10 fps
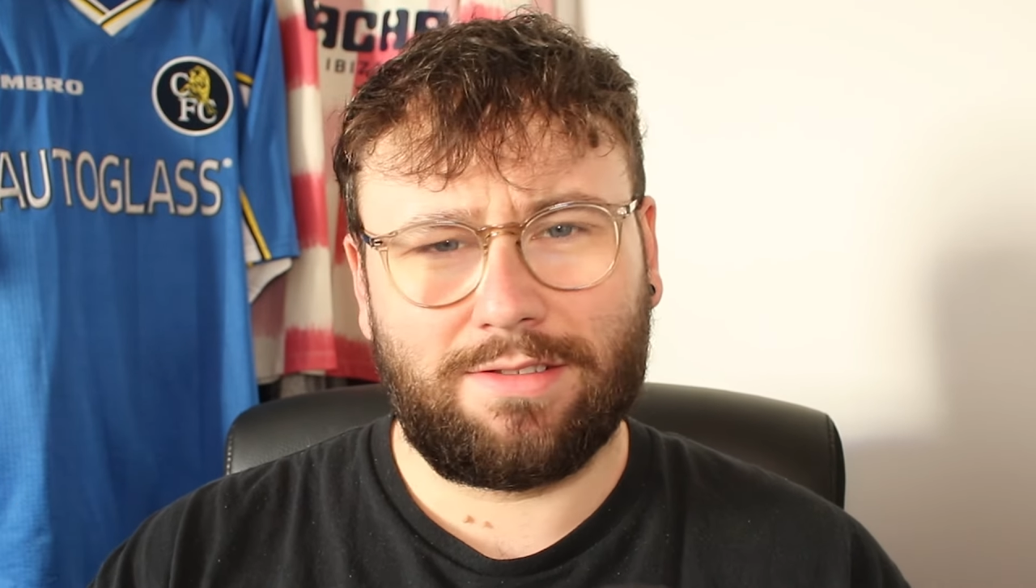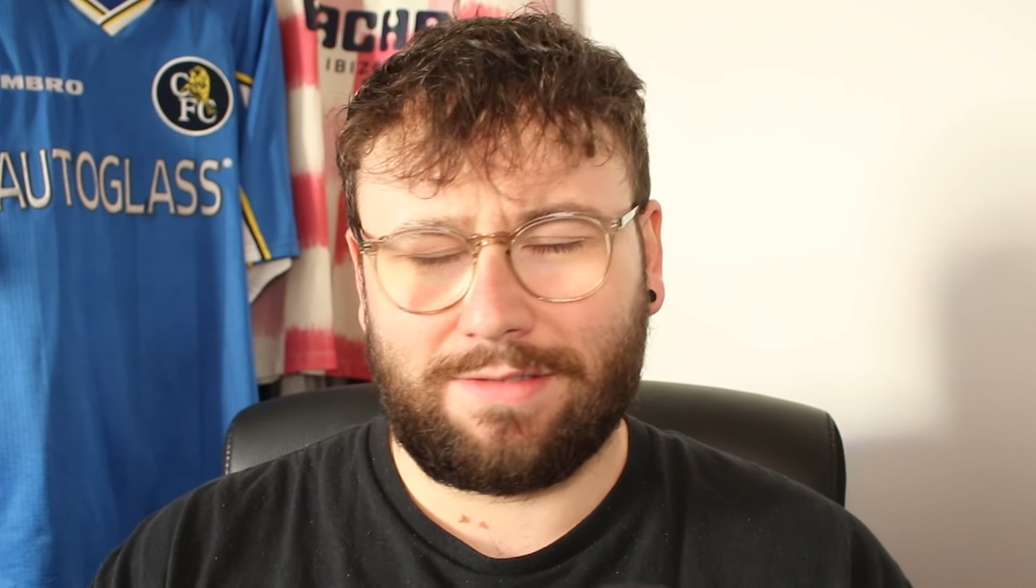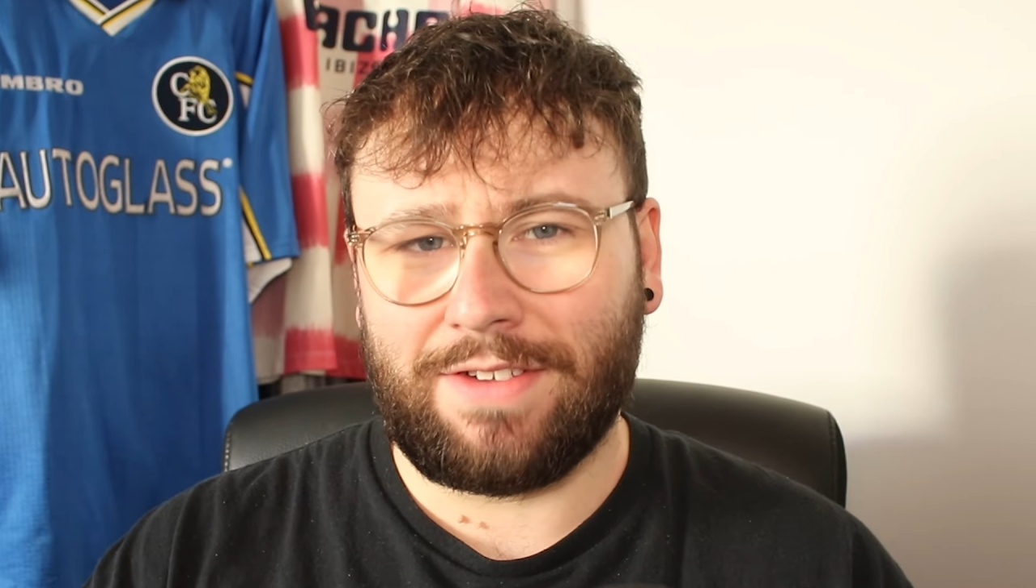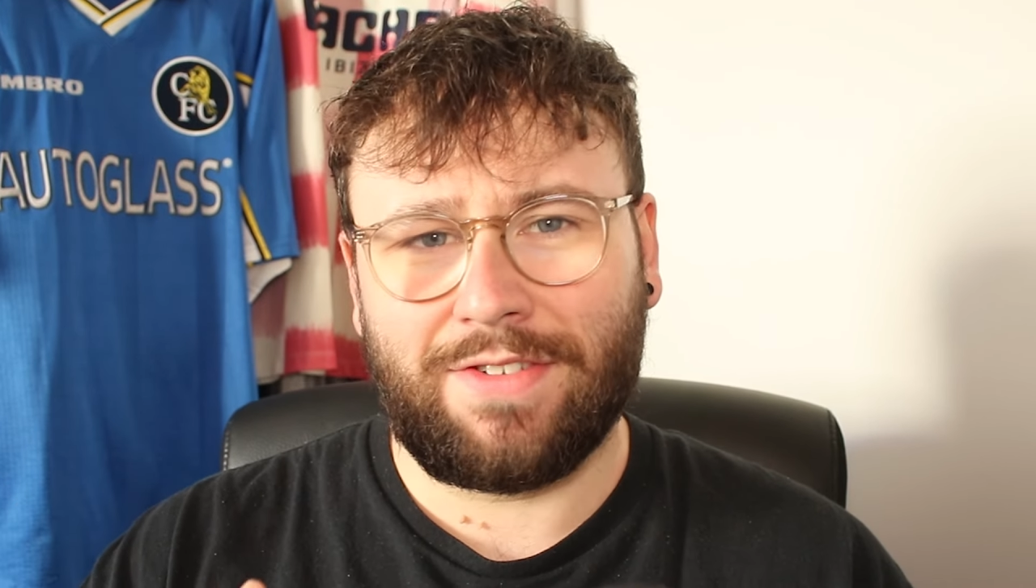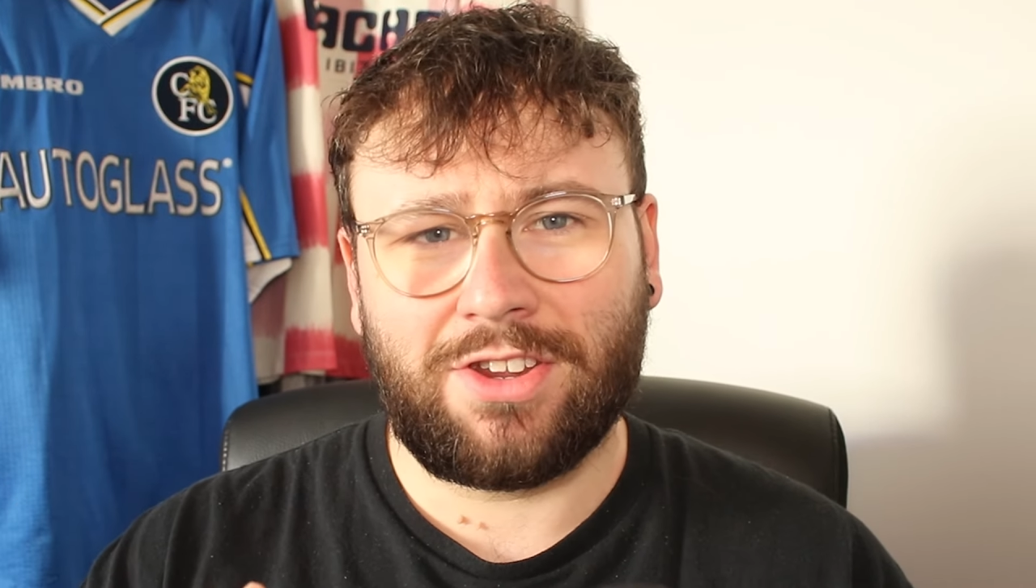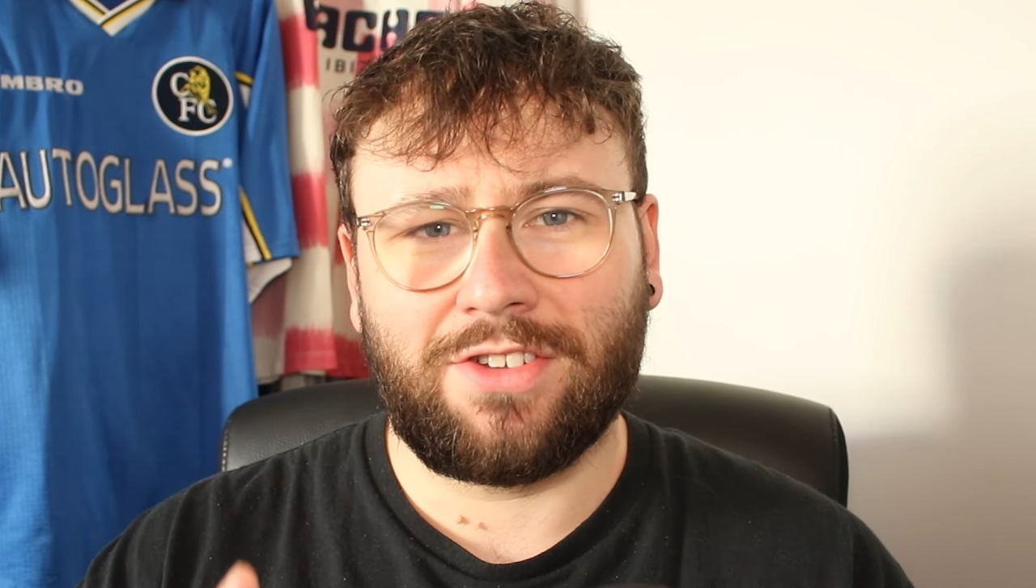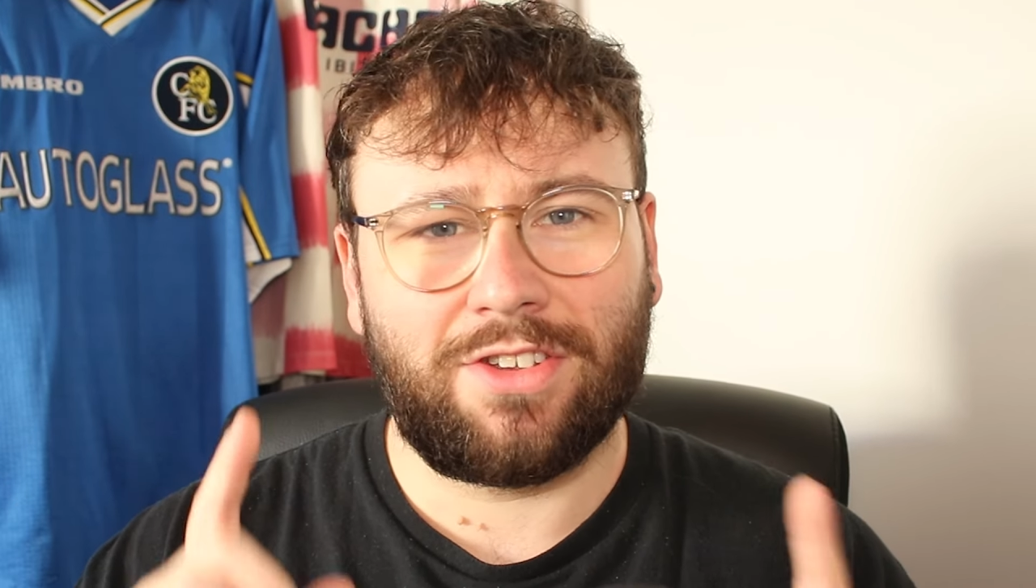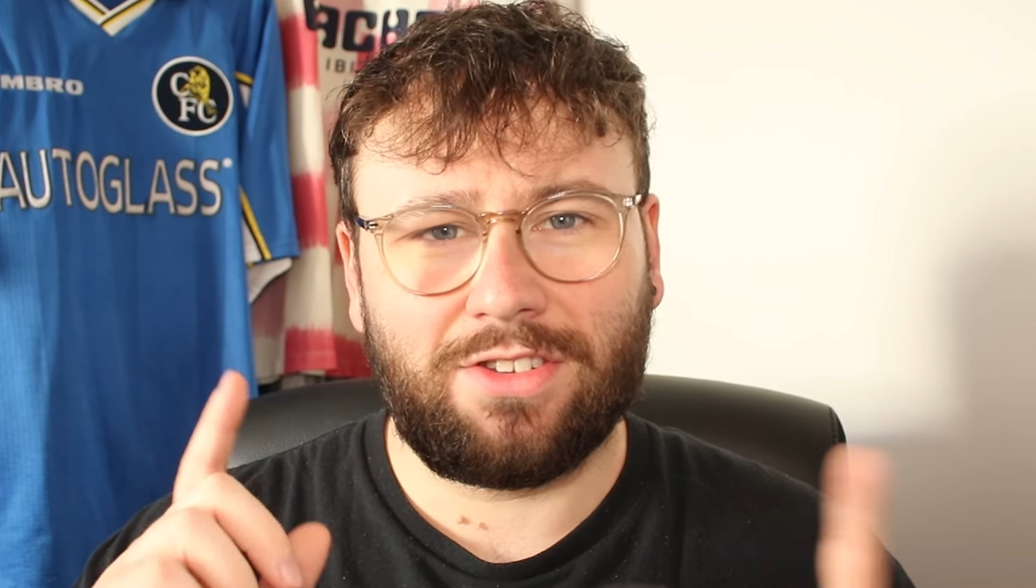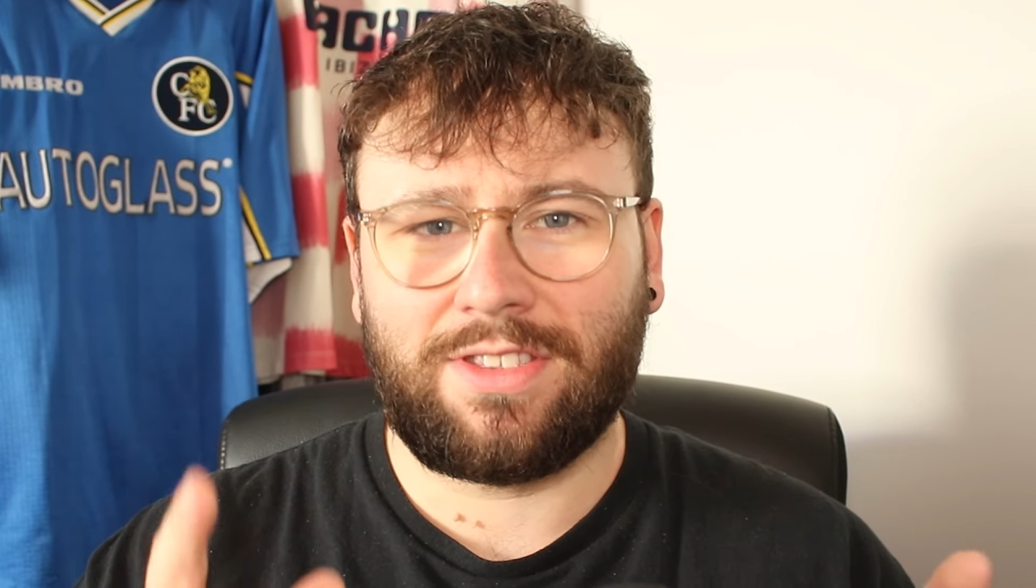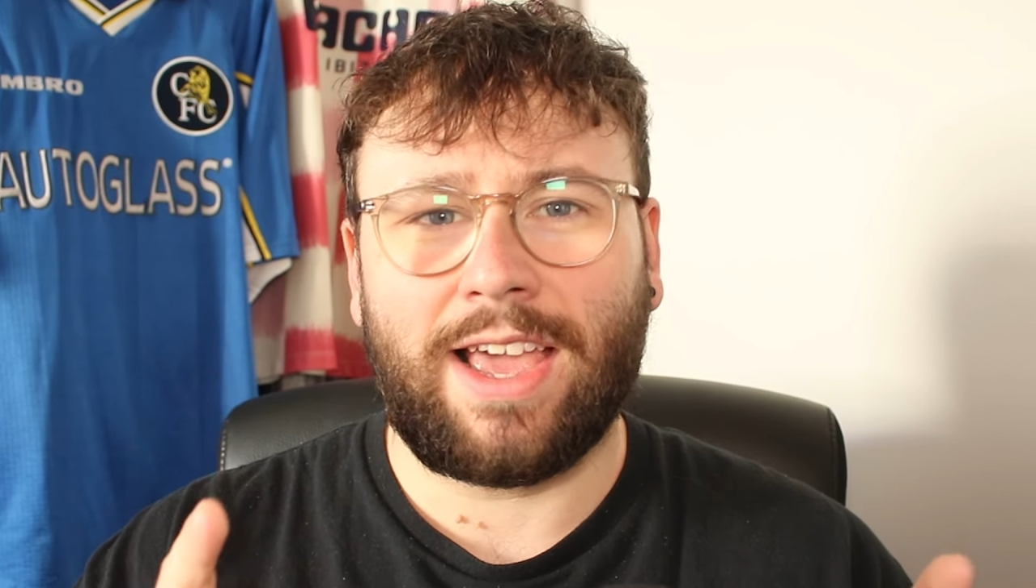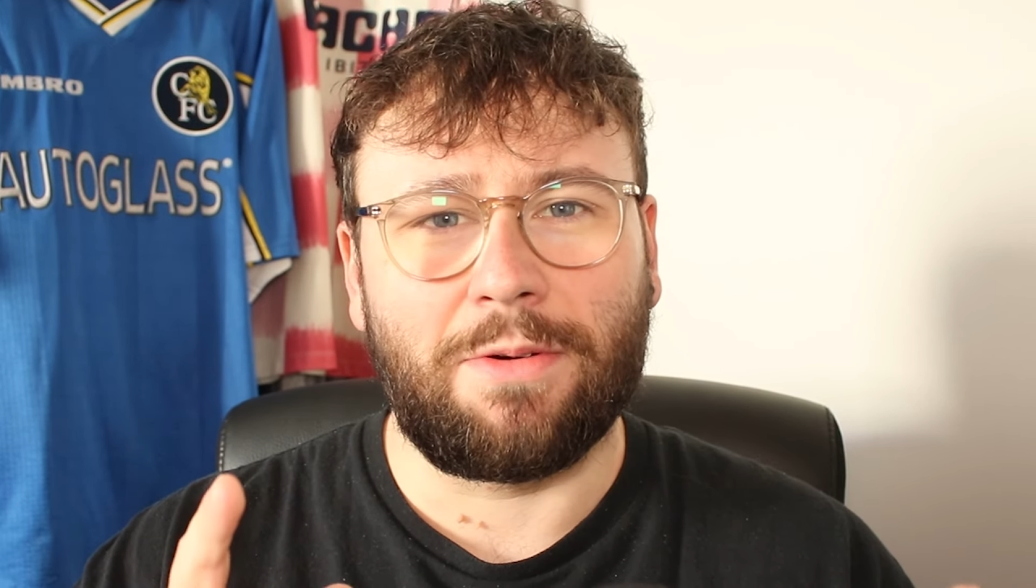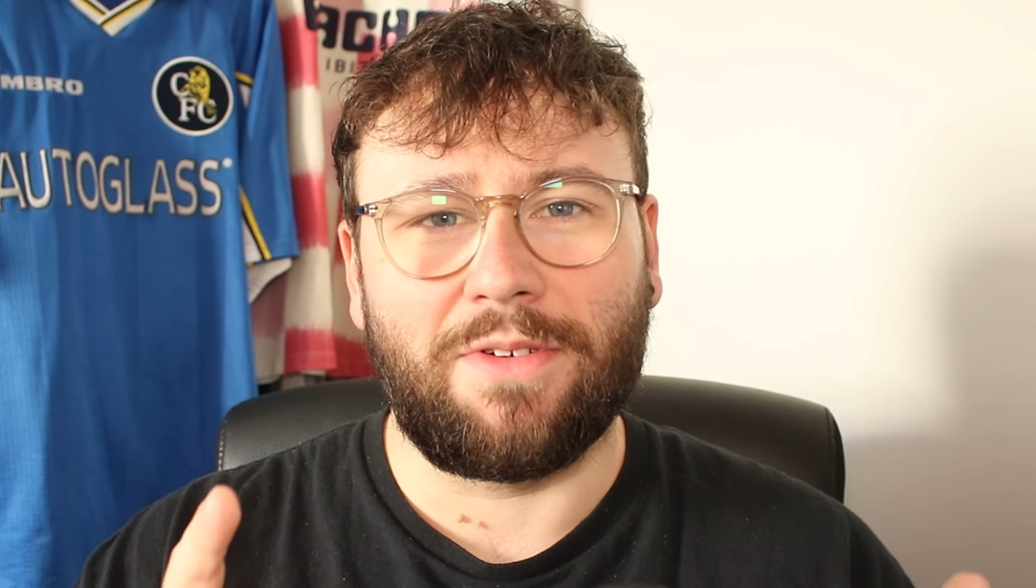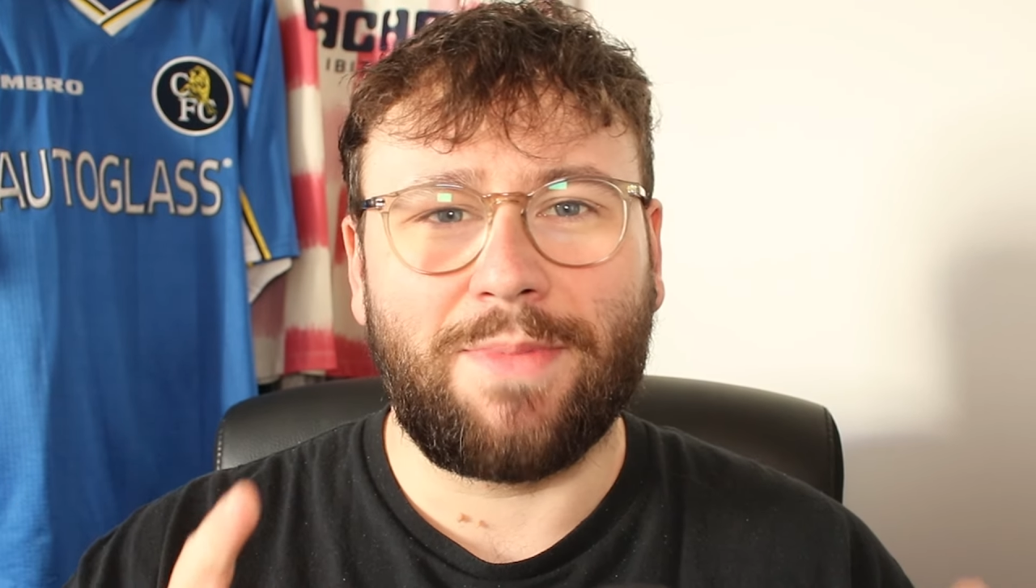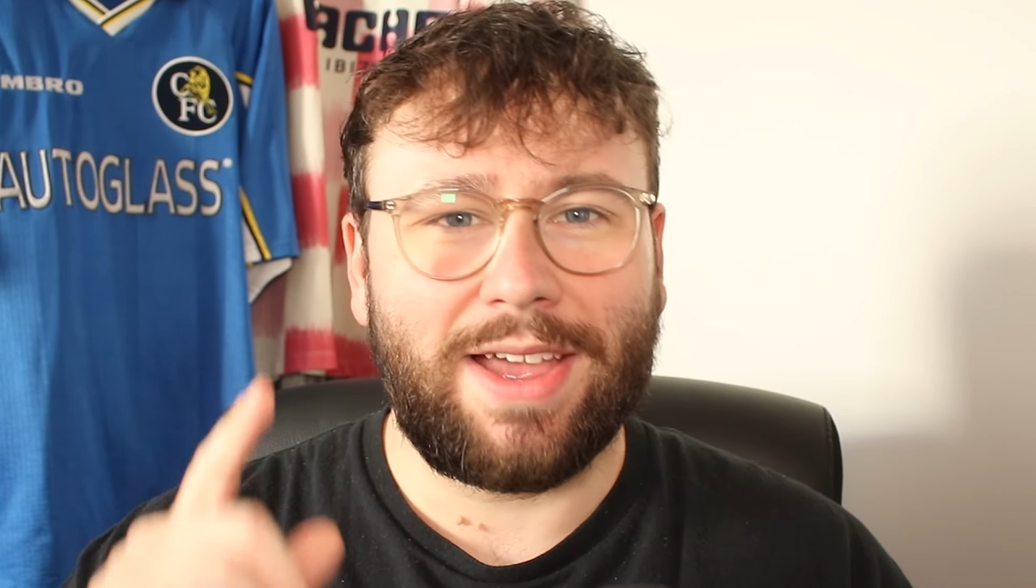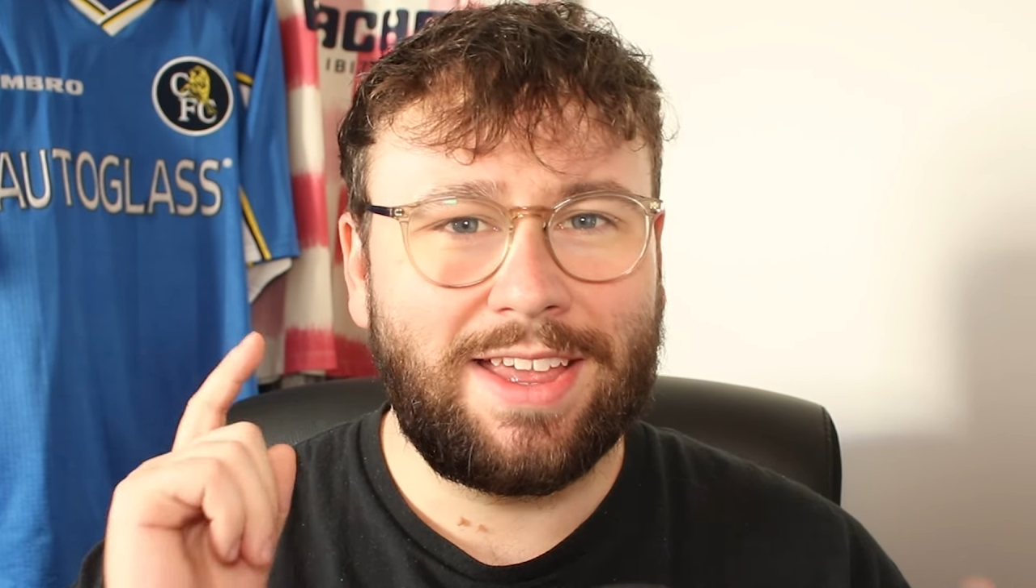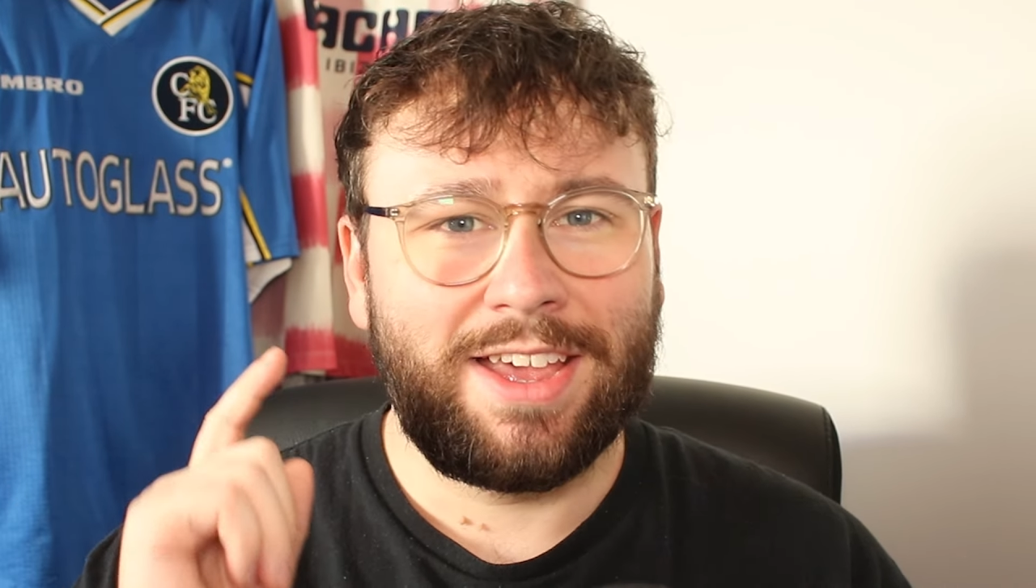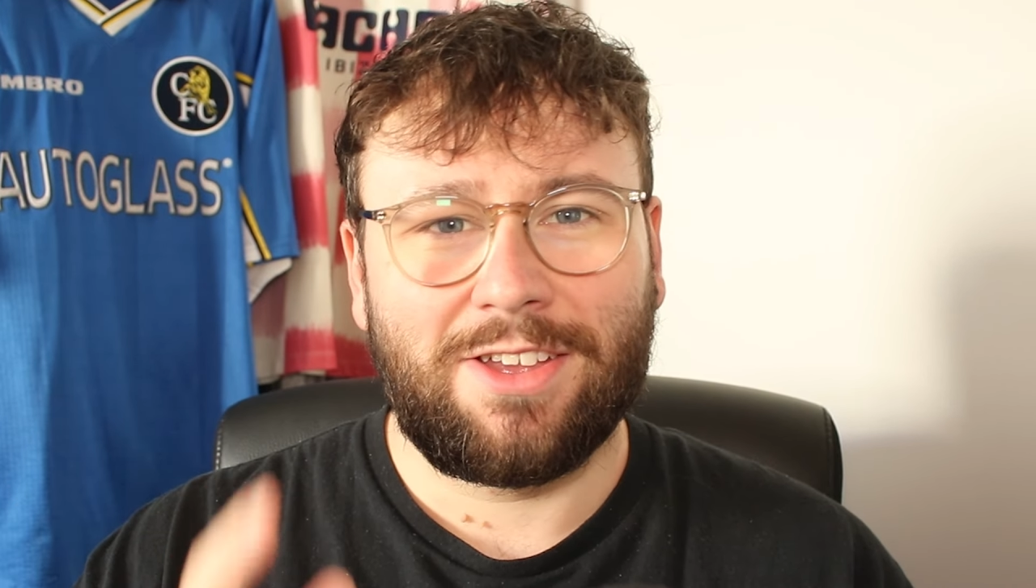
If it doesn't, stay with me,